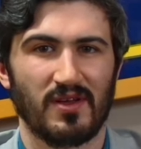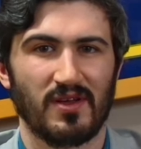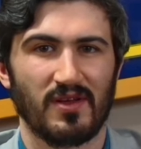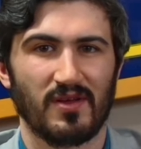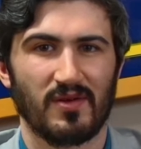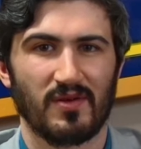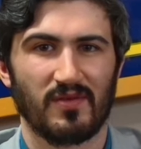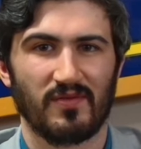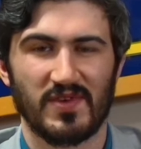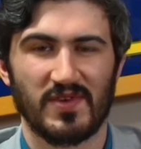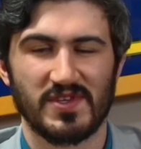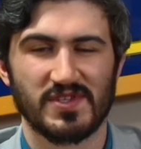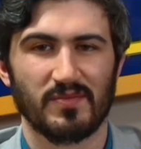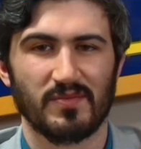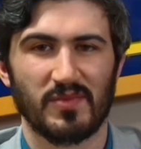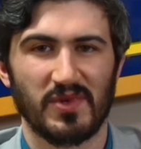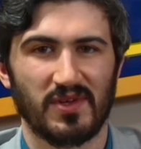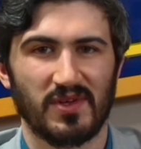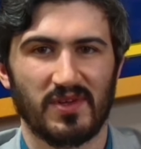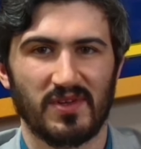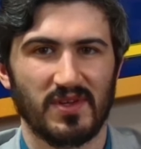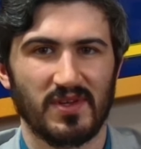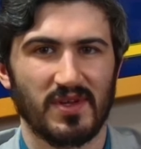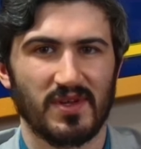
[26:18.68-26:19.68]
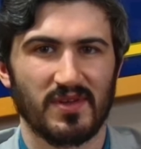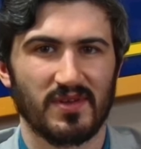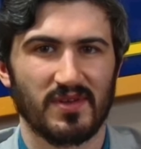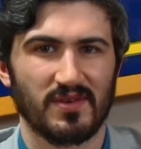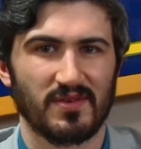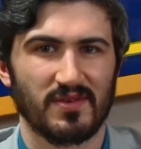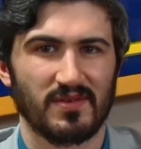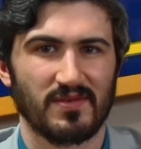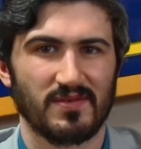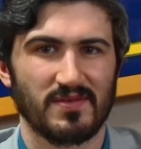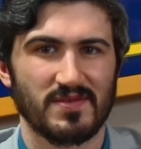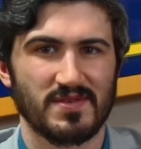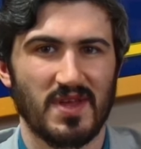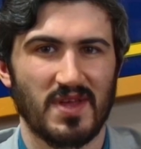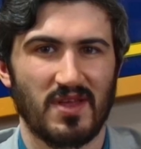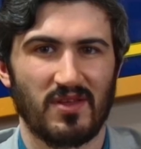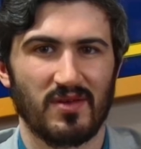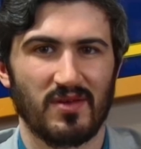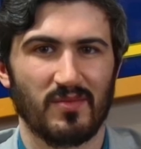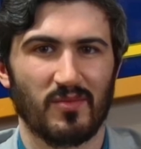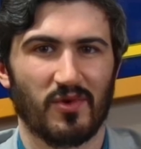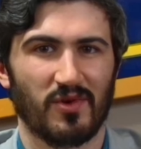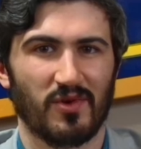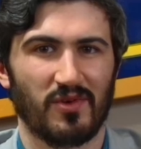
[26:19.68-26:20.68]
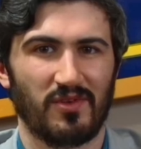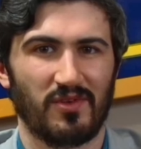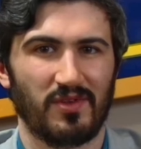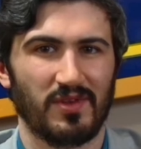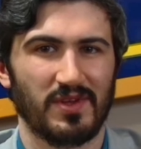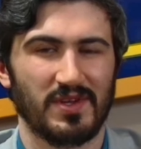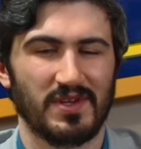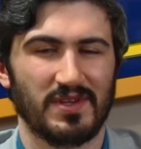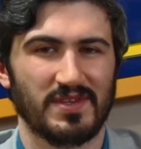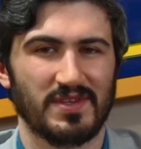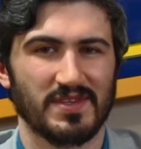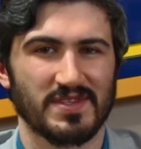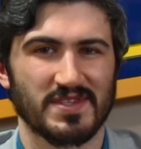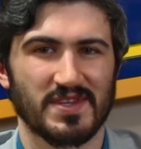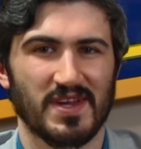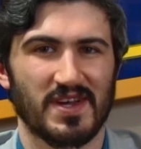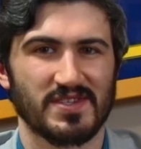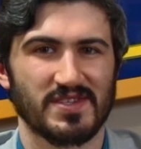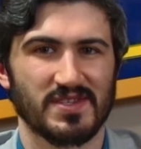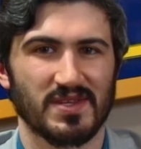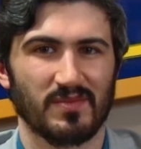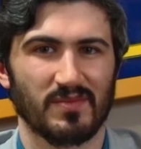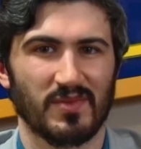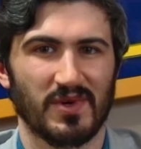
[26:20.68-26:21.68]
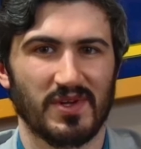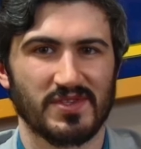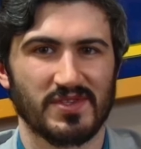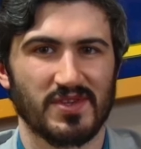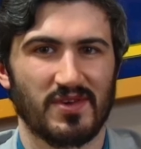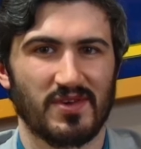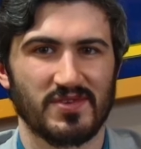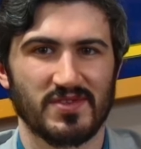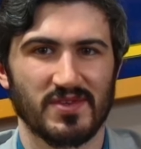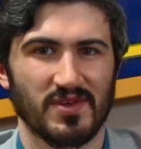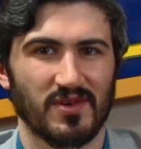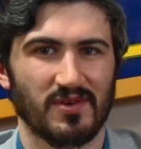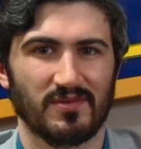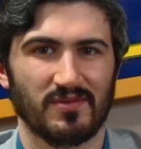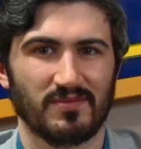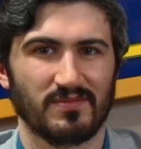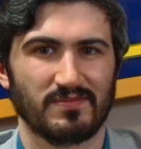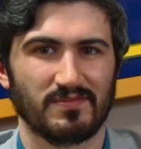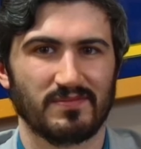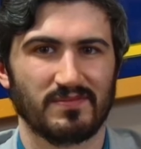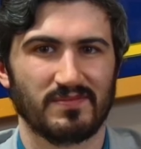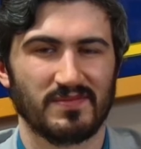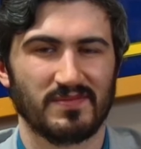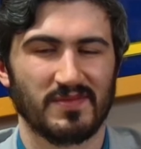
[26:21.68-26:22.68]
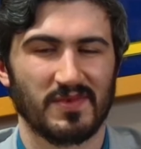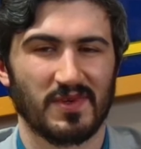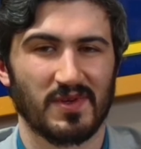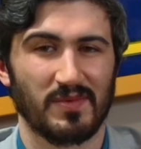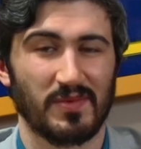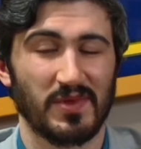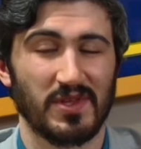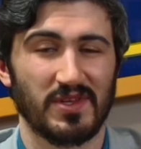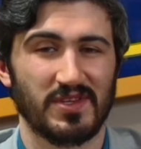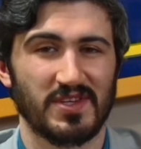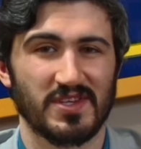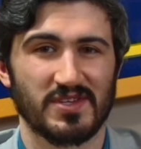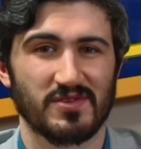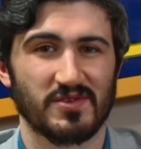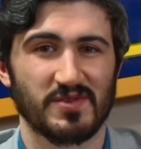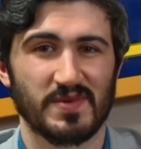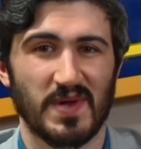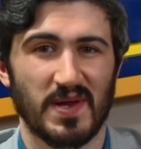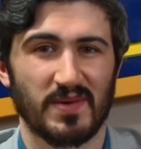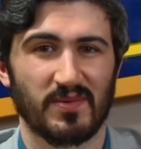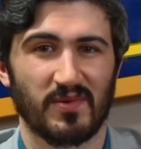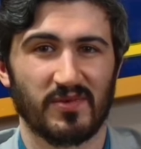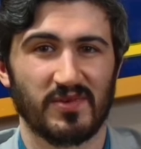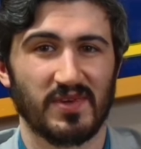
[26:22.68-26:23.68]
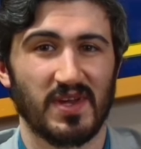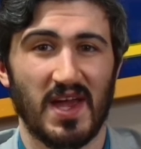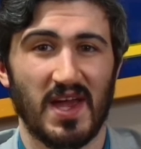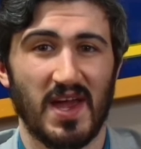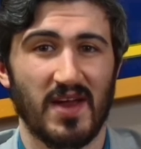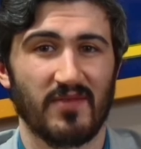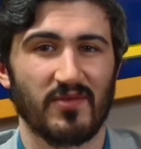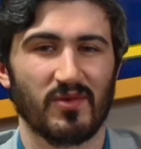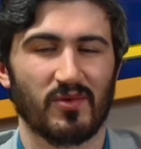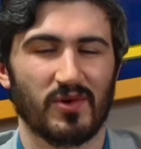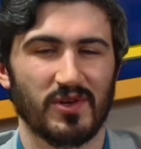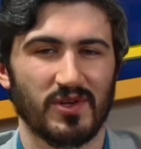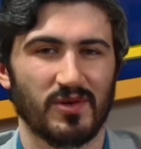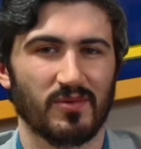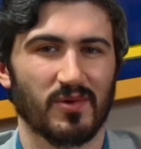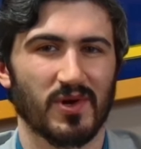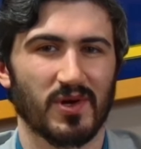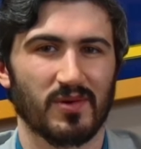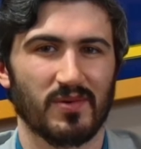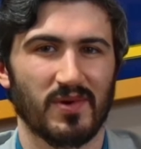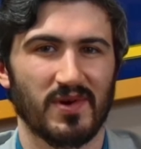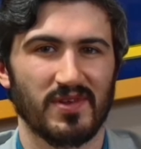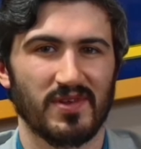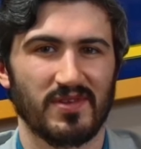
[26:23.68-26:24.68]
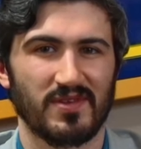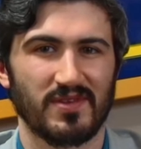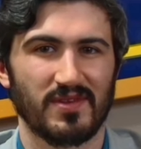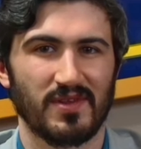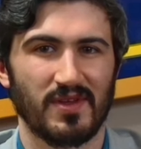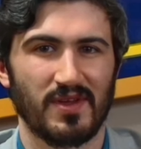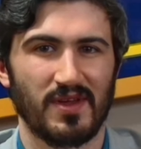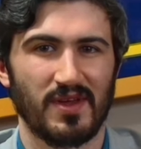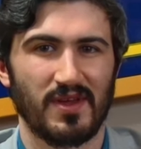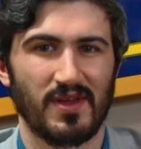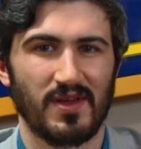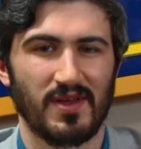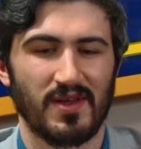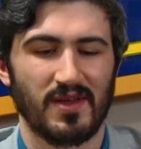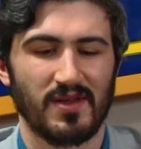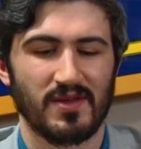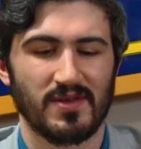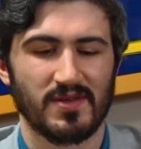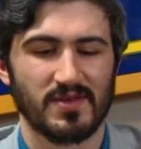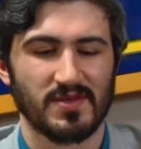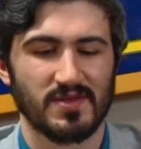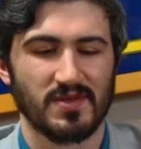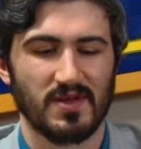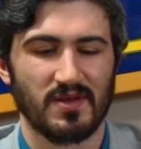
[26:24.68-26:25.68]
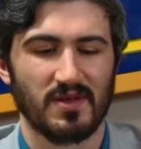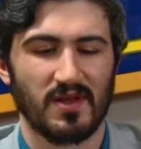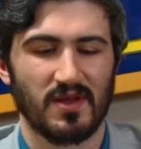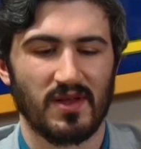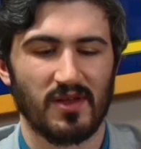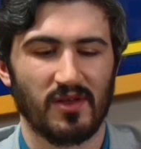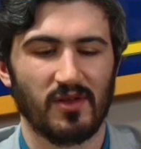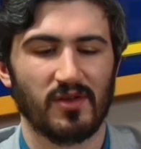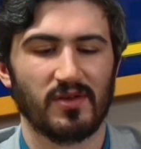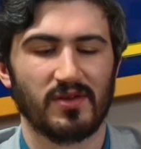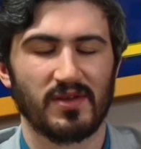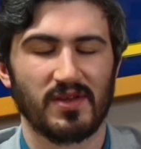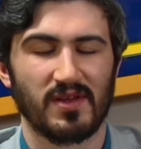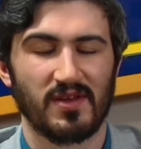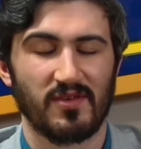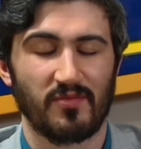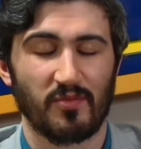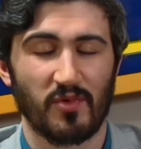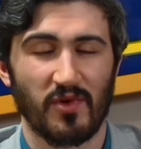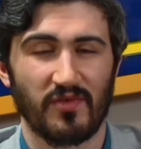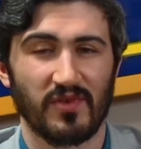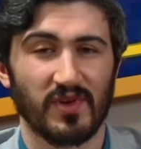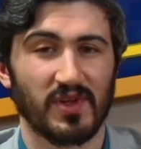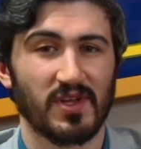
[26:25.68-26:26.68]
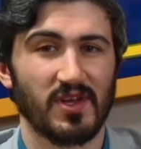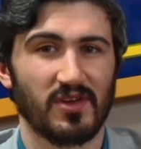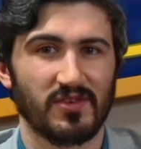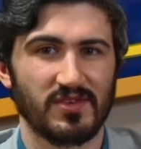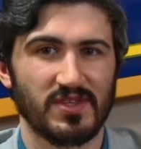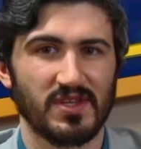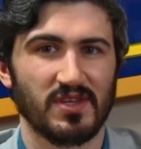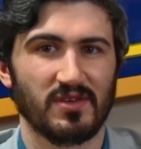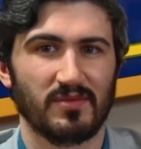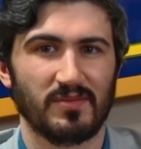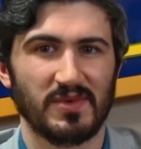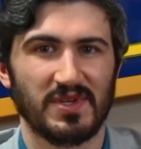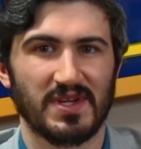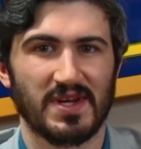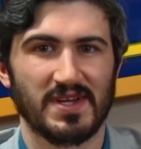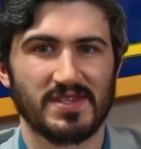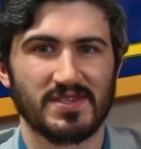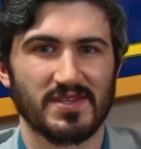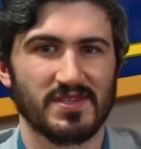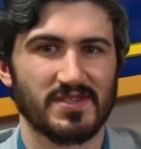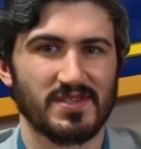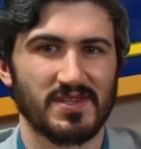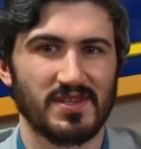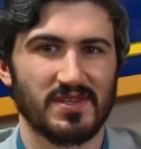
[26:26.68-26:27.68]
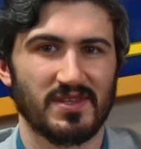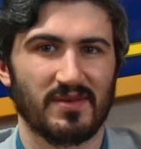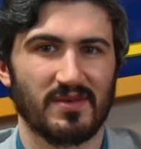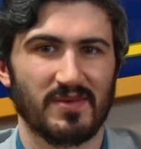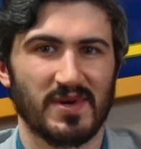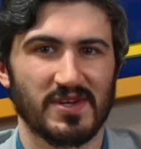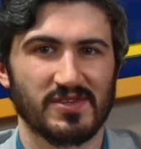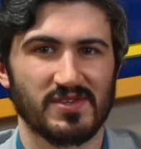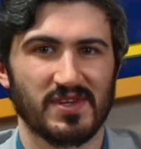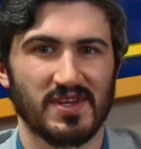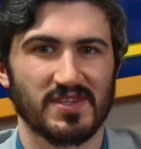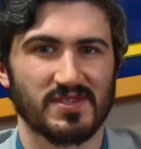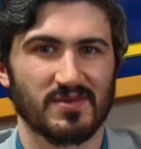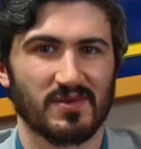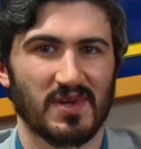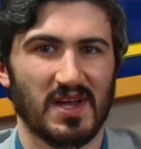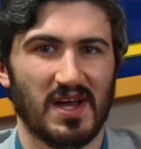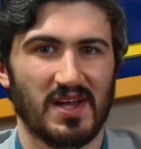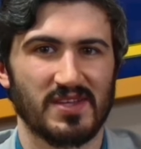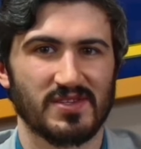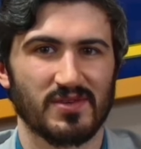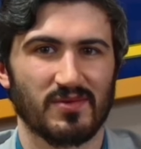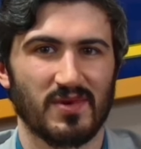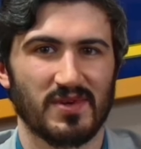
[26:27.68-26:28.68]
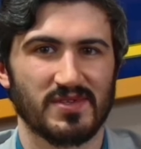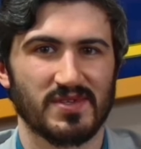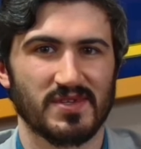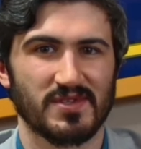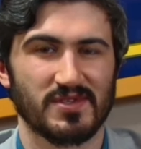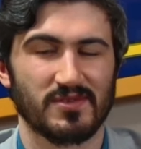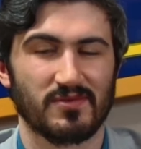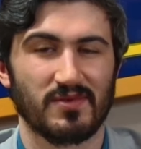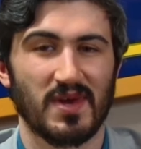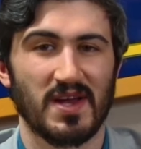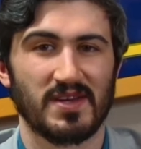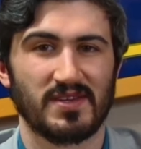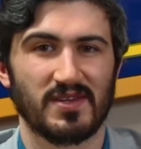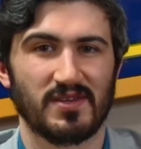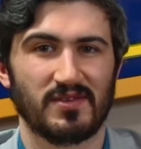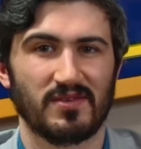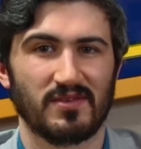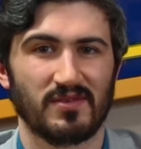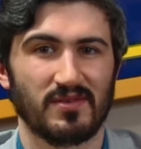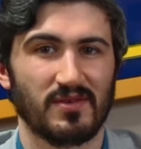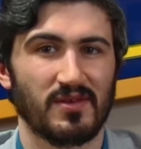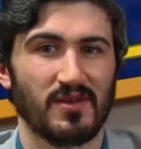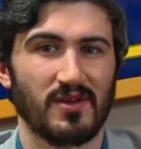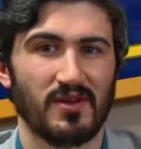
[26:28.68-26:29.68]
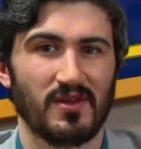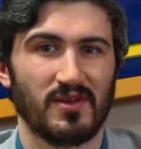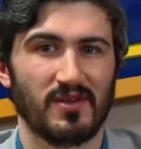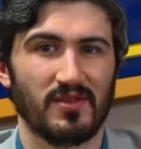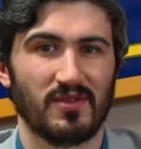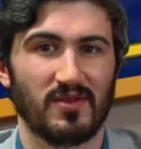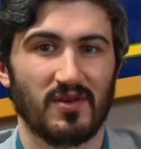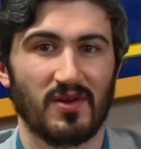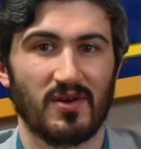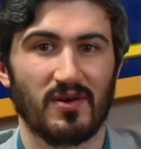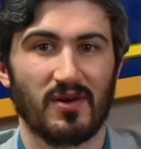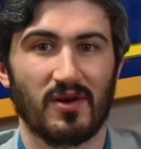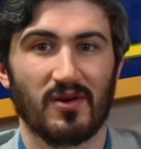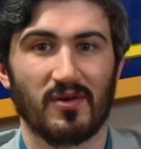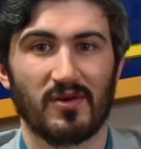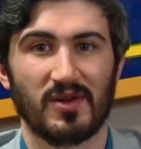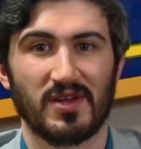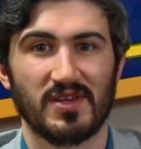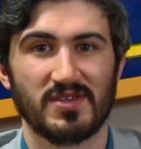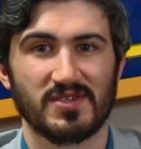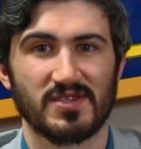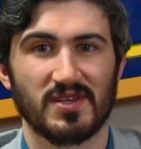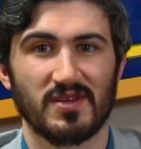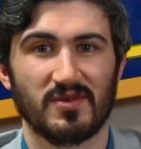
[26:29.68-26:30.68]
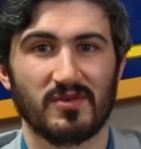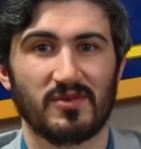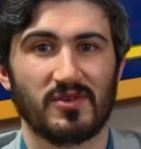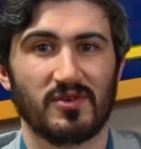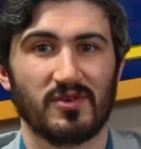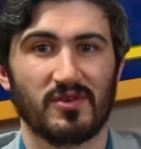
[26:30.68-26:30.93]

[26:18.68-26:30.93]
visibility, it's not only morally disgusting, but it's also completely disrespectful to everyone you work with. And if proven guilty, it'll be nice to see them actually get some consequences. Granted, they're innocent